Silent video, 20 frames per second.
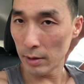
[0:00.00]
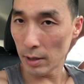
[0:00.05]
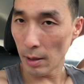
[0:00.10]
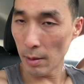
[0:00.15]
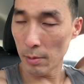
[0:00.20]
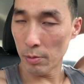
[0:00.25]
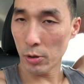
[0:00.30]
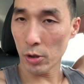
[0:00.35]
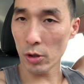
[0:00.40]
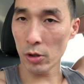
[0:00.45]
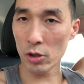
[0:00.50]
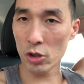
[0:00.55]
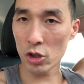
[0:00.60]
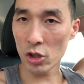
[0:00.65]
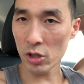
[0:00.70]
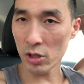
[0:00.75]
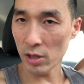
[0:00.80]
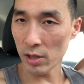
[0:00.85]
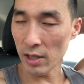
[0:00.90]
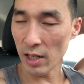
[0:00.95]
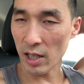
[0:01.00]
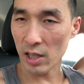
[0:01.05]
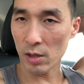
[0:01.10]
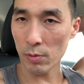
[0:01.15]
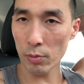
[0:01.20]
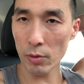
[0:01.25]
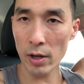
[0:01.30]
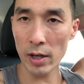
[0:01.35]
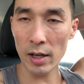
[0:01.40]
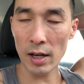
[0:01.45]
I'm sure it's just a neck
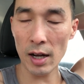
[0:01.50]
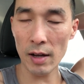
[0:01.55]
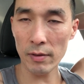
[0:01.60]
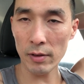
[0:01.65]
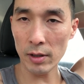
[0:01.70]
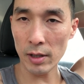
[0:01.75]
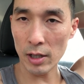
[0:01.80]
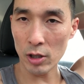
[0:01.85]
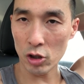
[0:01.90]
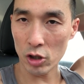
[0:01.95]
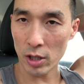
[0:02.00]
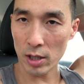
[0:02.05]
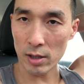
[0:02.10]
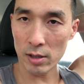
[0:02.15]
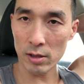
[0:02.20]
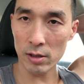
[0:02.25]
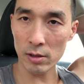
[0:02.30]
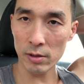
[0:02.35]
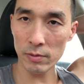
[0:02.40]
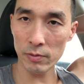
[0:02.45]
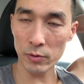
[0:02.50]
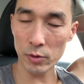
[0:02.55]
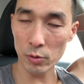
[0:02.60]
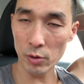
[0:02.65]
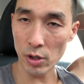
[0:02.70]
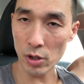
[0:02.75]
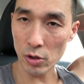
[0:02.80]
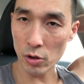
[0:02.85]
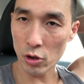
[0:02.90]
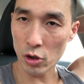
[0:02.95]
sprain. I haven't had a chance to
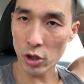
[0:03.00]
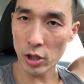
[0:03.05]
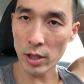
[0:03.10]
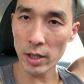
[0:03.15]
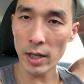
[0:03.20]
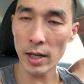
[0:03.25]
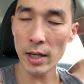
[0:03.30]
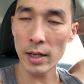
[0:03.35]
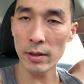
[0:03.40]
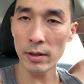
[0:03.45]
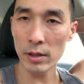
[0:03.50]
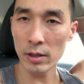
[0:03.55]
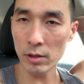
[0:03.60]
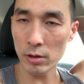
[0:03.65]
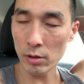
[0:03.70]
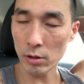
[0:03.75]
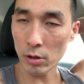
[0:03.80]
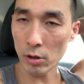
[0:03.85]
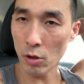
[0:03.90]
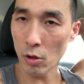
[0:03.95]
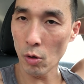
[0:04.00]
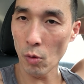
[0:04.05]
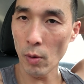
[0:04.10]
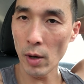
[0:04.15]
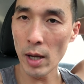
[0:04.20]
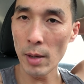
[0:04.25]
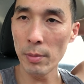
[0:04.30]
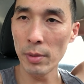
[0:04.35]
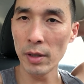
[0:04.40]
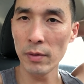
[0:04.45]
research it yet, and it'll go
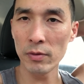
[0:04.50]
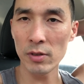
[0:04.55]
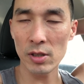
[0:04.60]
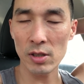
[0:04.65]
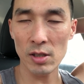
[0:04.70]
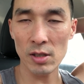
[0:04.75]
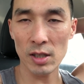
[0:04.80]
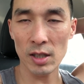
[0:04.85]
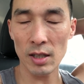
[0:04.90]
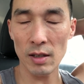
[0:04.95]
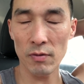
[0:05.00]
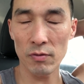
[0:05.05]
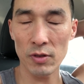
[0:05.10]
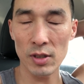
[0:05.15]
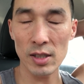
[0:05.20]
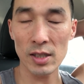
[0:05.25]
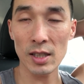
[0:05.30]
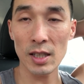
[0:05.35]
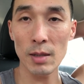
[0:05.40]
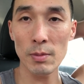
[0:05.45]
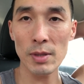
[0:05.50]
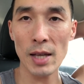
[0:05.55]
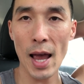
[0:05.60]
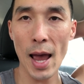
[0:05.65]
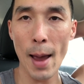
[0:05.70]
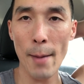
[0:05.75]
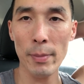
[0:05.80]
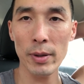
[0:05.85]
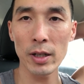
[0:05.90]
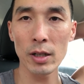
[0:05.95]
away. But if this is if this keeps
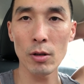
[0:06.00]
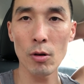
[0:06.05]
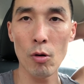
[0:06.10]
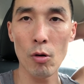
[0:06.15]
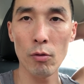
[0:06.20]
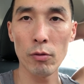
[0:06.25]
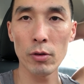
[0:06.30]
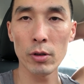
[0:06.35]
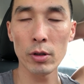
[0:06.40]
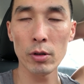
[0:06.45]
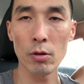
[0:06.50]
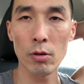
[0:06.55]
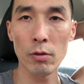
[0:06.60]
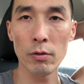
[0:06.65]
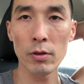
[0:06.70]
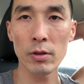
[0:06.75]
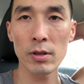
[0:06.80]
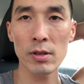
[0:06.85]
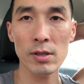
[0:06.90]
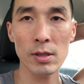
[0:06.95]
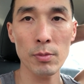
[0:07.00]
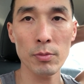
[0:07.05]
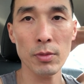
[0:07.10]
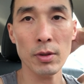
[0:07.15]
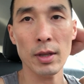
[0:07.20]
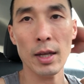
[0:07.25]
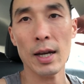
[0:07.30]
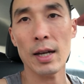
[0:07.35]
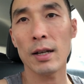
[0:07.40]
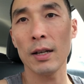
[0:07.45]
happening over and over, it's something
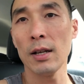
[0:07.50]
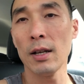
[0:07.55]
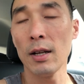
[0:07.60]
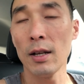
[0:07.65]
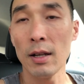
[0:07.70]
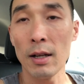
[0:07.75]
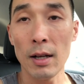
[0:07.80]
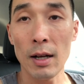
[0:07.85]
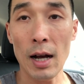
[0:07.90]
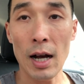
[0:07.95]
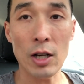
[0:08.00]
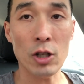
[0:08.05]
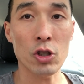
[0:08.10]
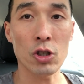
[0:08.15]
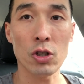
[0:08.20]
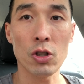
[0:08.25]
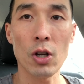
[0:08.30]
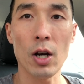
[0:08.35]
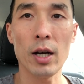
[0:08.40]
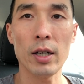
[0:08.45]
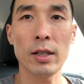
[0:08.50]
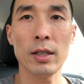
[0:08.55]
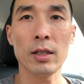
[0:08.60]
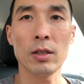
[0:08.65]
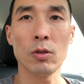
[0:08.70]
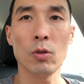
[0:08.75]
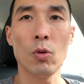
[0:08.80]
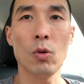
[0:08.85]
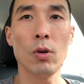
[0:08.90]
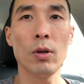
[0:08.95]
that I should not
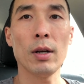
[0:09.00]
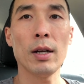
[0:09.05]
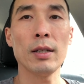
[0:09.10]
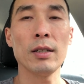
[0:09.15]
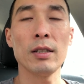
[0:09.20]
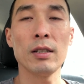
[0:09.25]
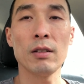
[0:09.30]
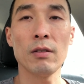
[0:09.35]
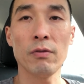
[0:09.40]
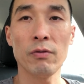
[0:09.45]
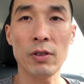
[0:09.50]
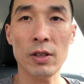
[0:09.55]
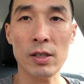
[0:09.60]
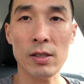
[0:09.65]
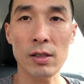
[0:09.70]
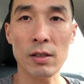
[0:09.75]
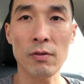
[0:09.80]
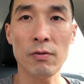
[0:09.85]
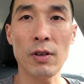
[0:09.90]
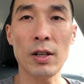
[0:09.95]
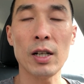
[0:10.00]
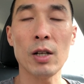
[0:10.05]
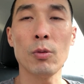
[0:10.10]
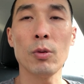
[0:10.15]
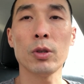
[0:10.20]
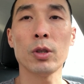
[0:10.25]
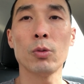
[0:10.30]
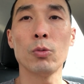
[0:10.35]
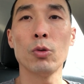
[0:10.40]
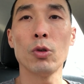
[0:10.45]
ignore. I need to fix it, find out
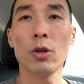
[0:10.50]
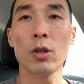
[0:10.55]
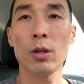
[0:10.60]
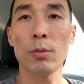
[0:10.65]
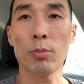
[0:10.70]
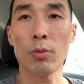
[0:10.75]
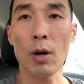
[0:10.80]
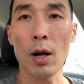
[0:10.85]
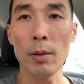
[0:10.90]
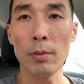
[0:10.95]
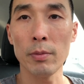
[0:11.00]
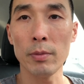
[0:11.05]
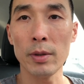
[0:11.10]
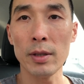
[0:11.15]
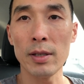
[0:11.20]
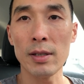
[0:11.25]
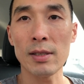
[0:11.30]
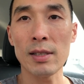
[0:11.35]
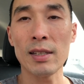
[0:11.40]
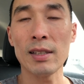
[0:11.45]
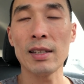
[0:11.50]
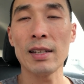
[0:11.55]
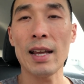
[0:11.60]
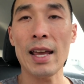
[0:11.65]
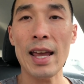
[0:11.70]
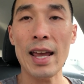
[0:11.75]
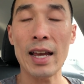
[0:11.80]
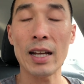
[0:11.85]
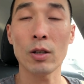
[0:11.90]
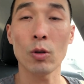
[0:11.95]
what the root of the problem is, and then
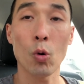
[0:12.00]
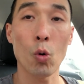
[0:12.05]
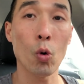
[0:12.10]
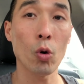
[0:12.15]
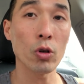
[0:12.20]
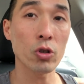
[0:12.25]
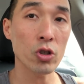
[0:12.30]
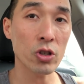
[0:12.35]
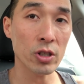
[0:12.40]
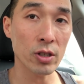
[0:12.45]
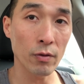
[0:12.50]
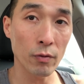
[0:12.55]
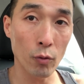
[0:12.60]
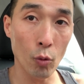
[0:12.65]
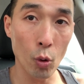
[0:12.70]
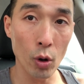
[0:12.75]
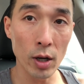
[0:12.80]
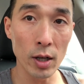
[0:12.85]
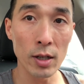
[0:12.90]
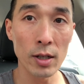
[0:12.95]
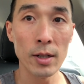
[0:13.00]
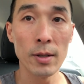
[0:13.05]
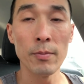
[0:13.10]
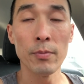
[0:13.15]
and or just avoid